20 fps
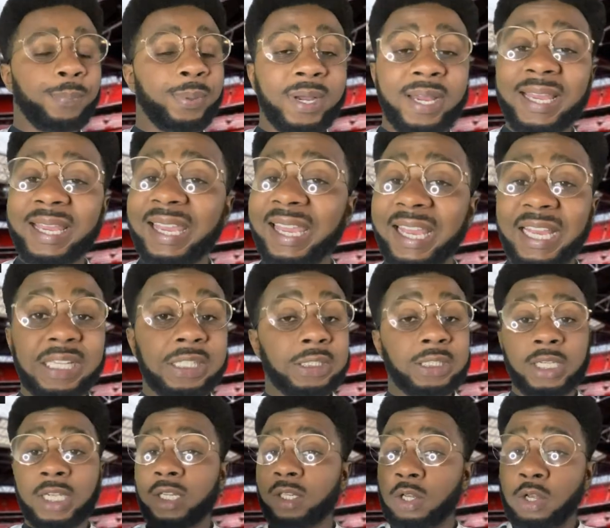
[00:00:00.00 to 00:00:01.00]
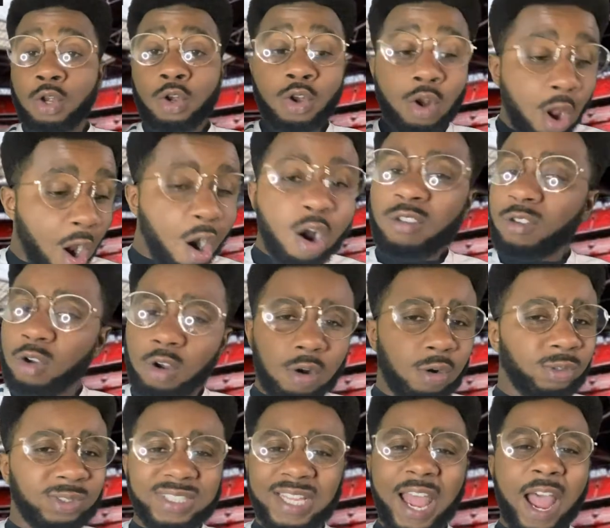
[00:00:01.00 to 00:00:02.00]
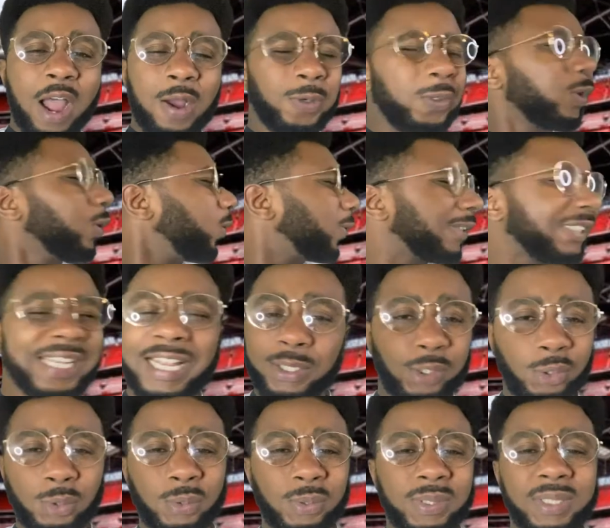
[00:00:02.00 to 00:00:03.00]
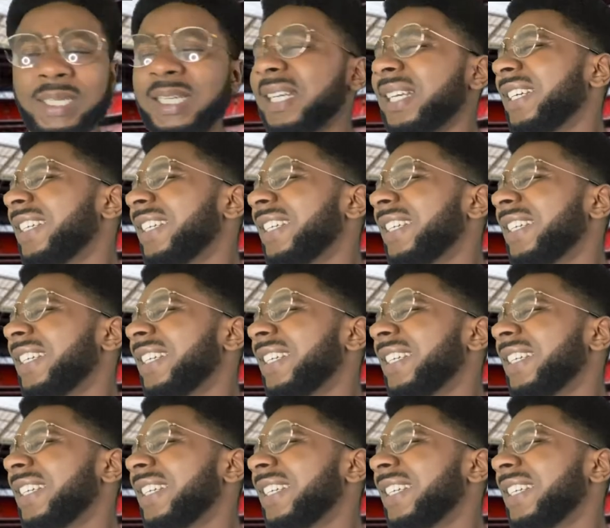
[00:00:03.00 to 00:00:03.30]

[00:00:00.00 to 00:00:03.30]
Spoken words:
but it did not go down. Not at all.